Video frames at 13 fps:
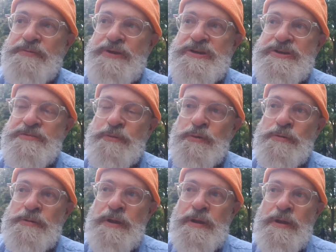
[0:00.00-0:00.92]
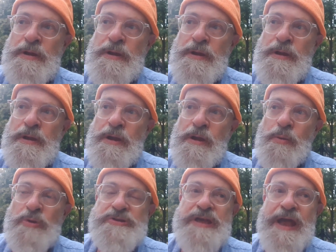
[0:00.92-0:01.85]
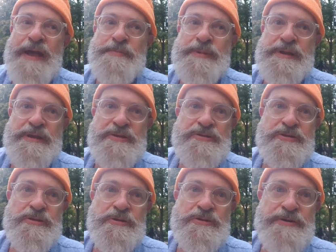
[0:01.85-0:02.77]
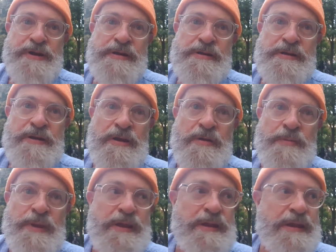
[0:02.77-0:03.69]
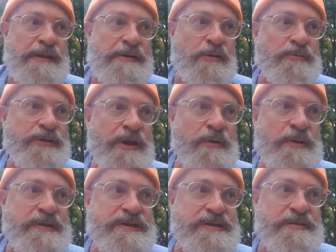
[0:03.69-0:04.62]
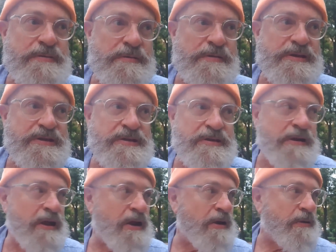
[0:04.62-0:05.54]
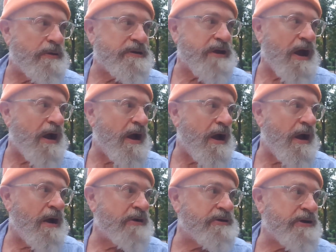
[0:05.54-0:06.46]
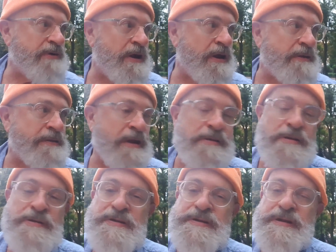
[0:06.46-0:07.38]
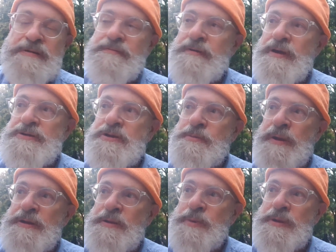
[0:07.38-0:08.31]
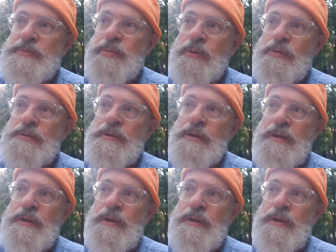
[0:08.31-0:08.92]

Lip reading: First of all, what's happening is the Ukrainian army, although it's slow, it's a hard grind, they're losing far too many people,